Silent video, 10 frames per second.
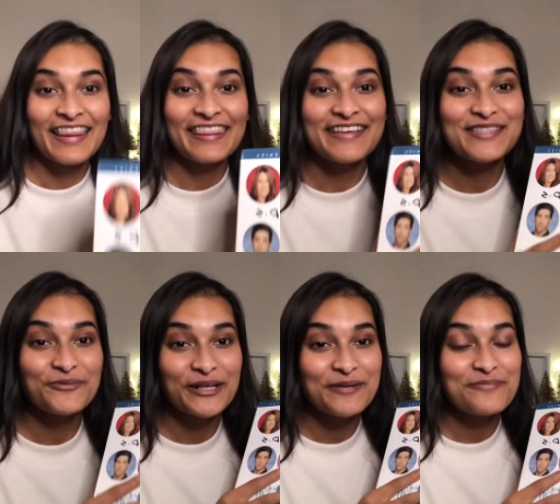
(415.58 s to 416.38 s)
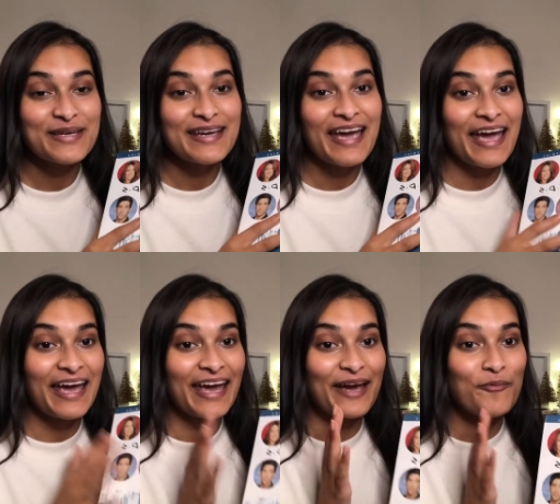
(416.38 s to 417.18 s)
this wouldn't be
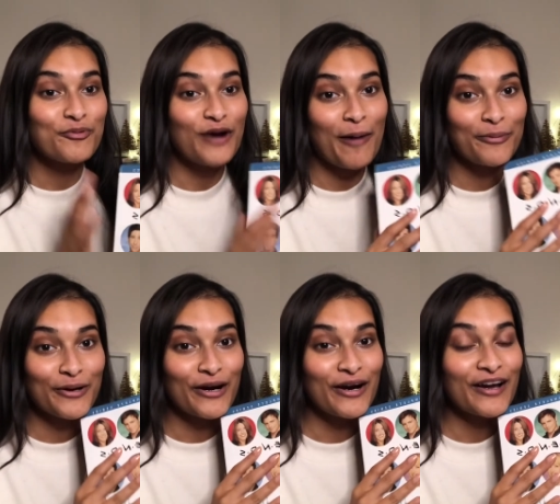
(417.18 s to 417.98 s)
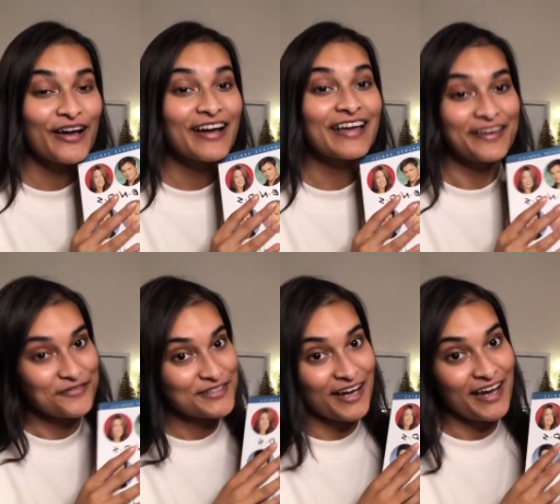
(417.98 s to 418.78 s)
a proper
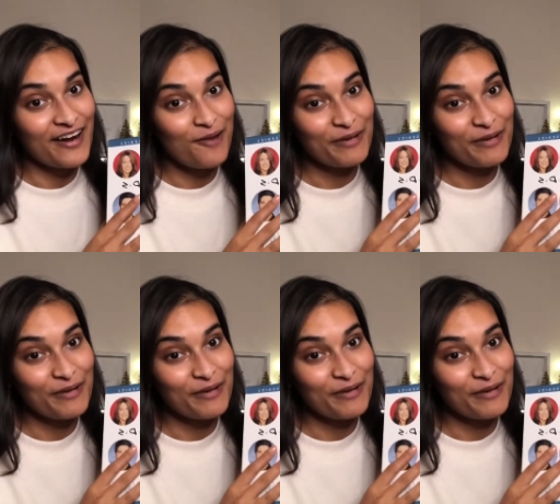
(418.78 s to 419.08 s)
gift guide on my